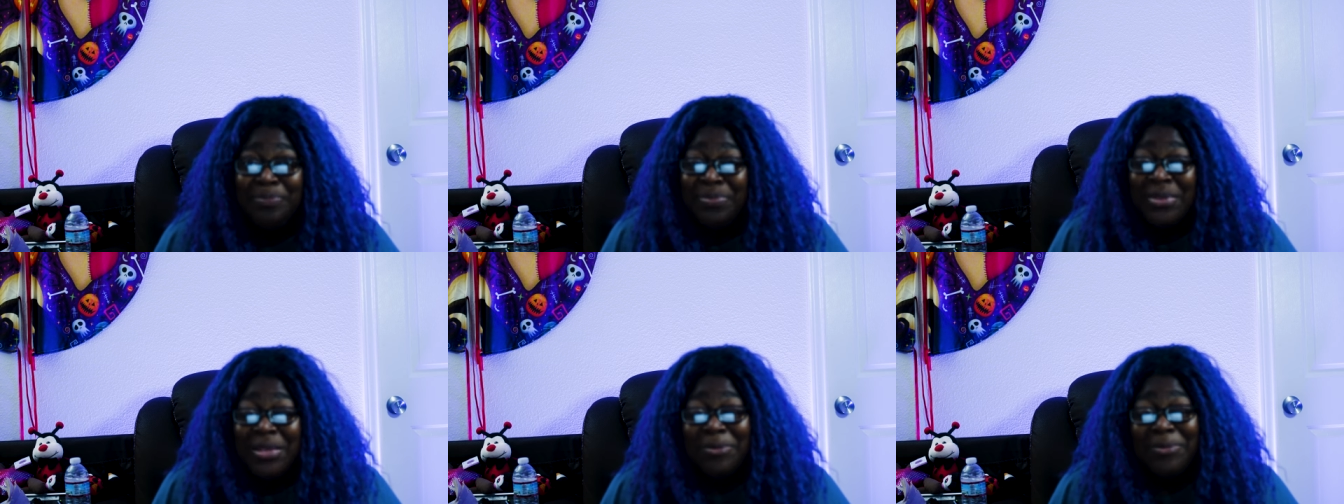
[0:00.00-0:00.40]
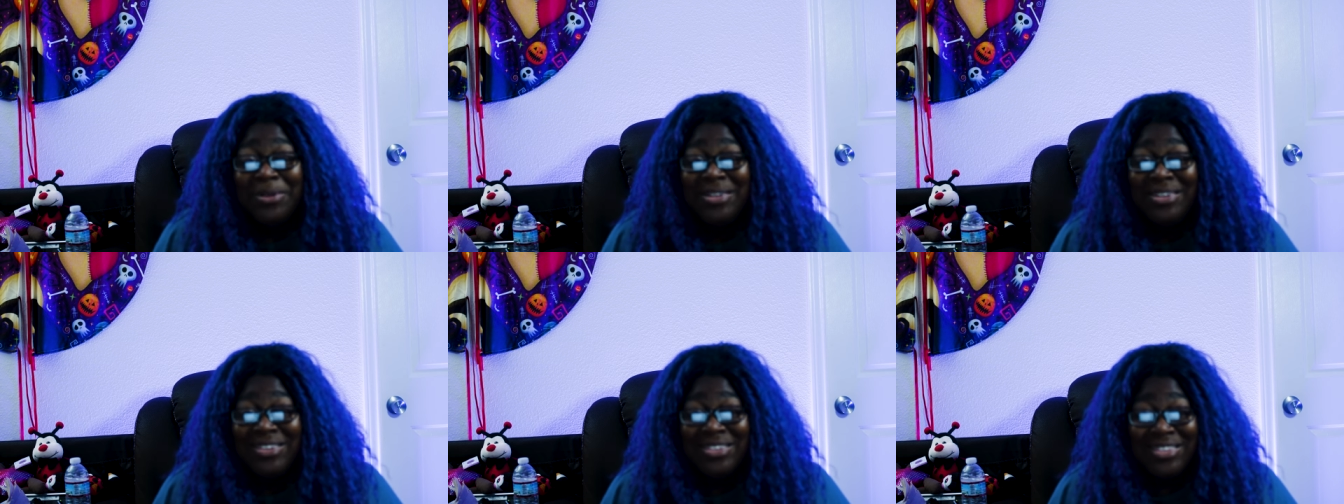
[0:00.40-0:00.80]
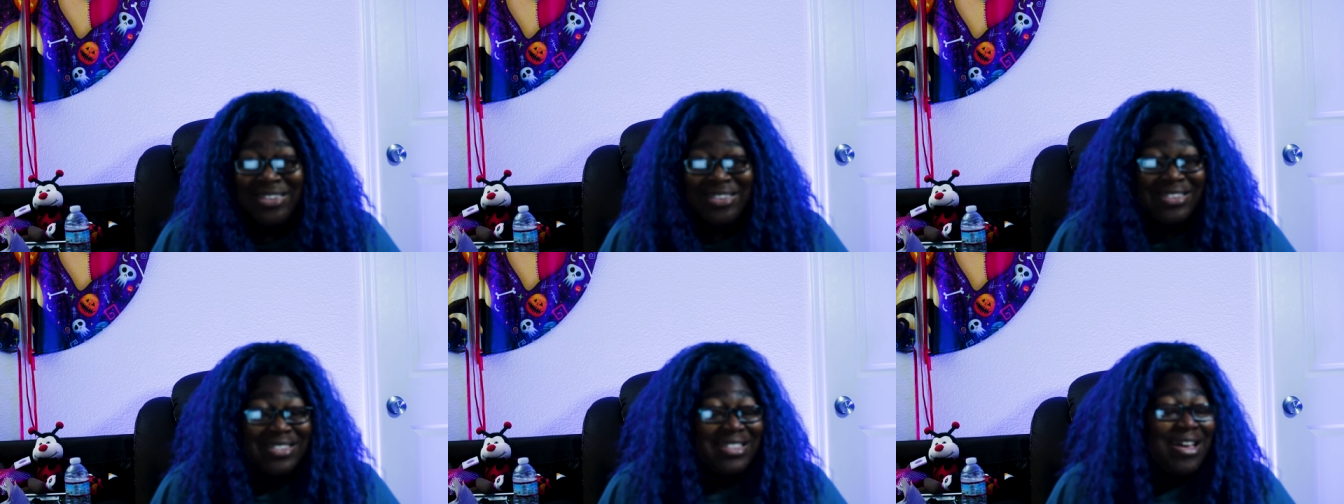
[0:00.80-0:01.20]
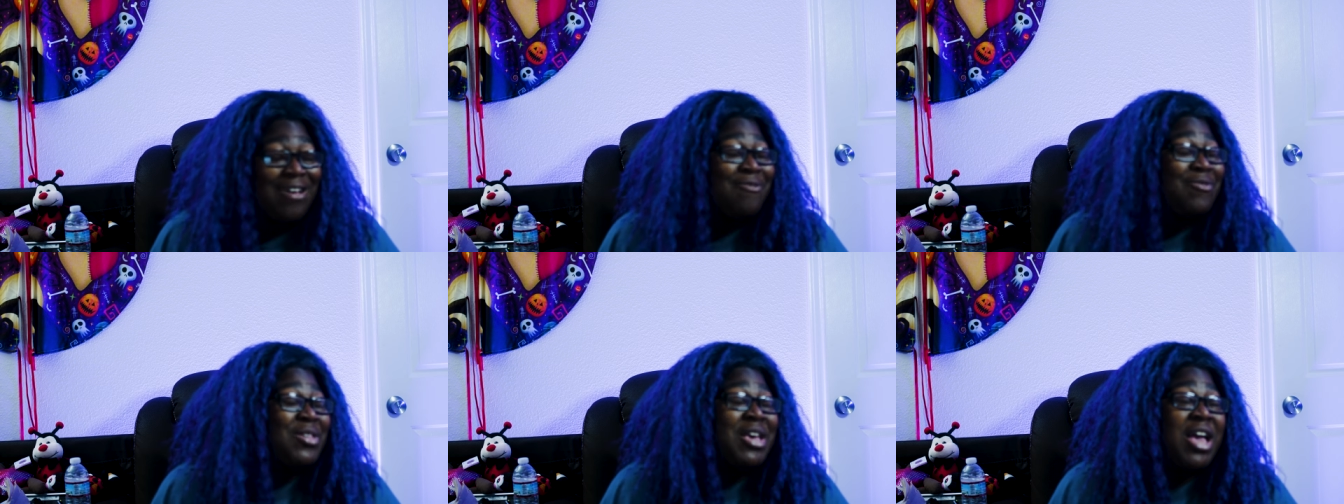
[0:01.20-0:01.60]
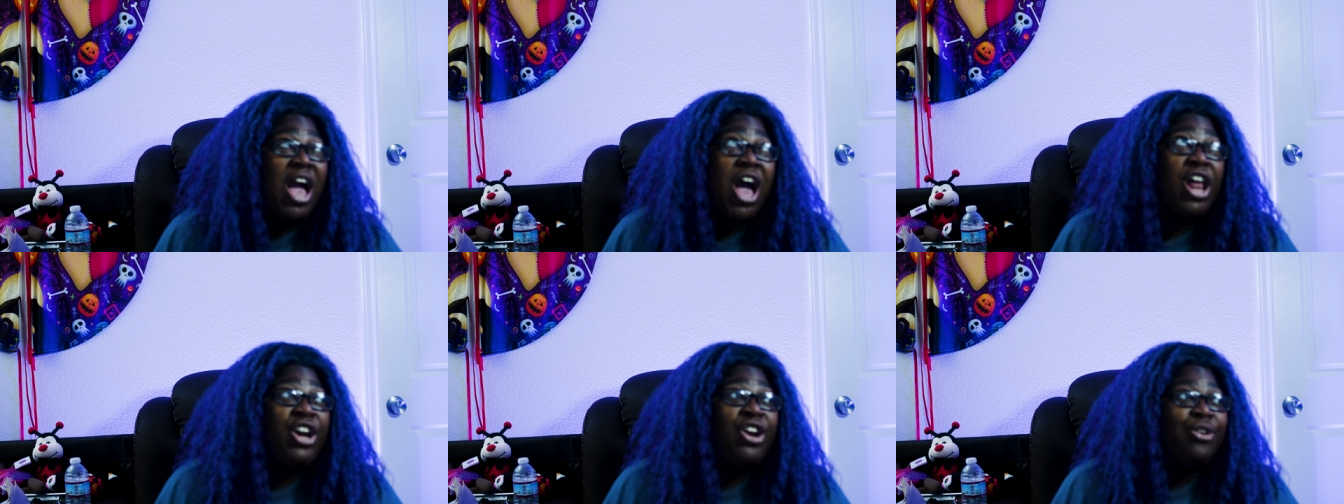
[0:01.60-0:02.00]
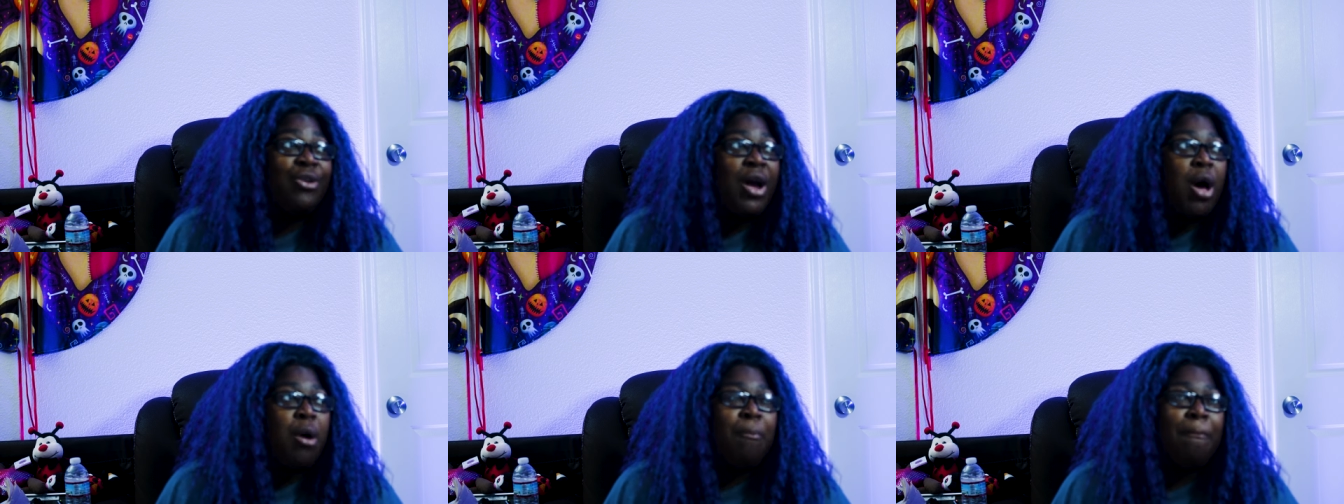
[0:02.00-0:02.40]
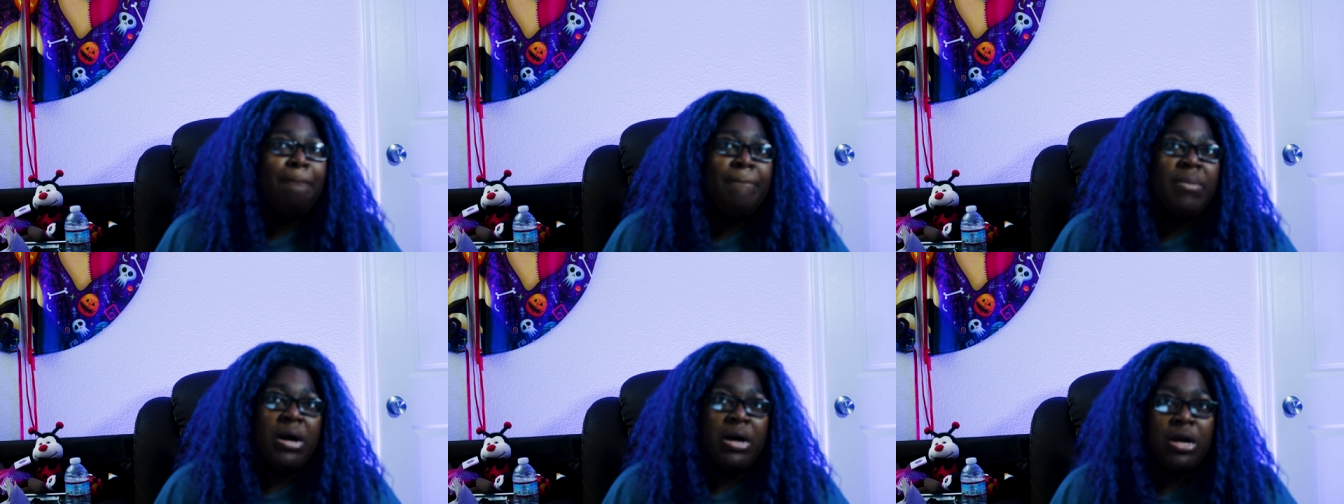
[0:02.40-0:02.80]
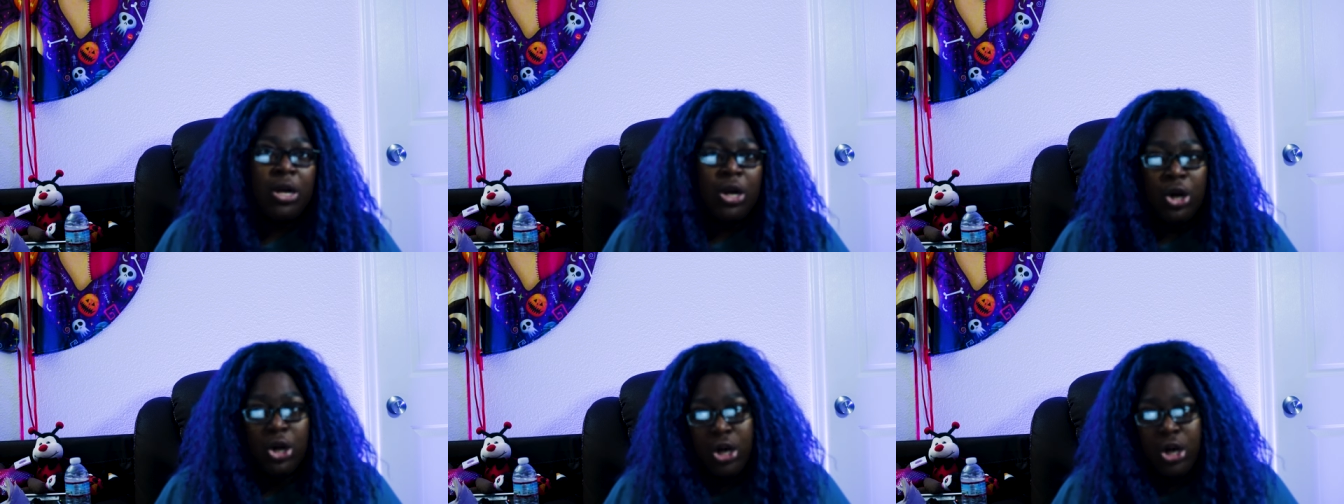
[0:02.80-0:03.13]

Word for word: which is this lovely underground bunker.